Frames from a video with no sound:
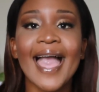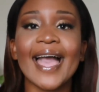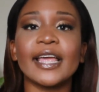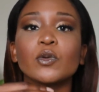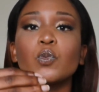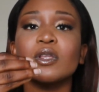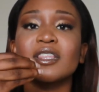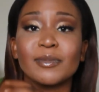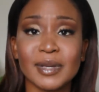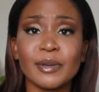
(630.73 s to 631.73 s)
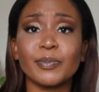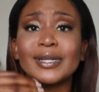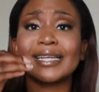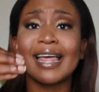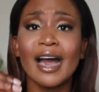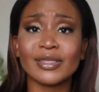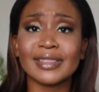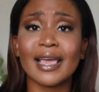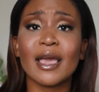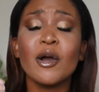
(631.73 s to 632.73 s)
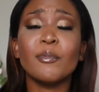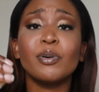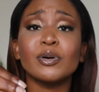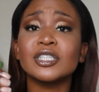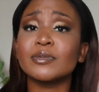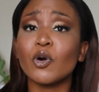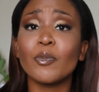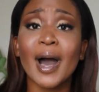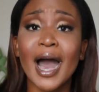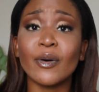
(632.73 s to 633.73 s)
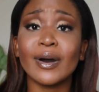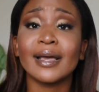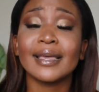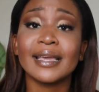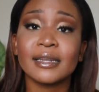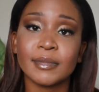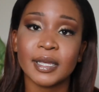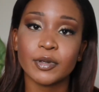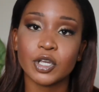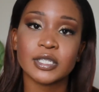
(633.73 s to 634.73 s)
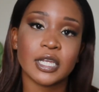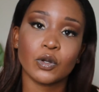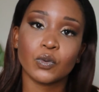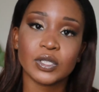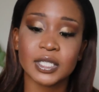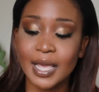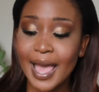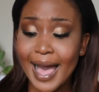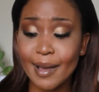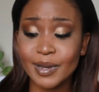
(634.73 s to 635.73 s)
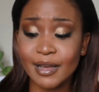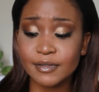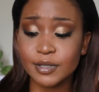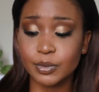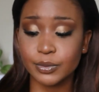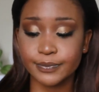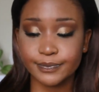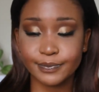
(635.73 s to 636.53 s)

And with me putting it out there, puts more power in me because I don't see. I'm comfortable.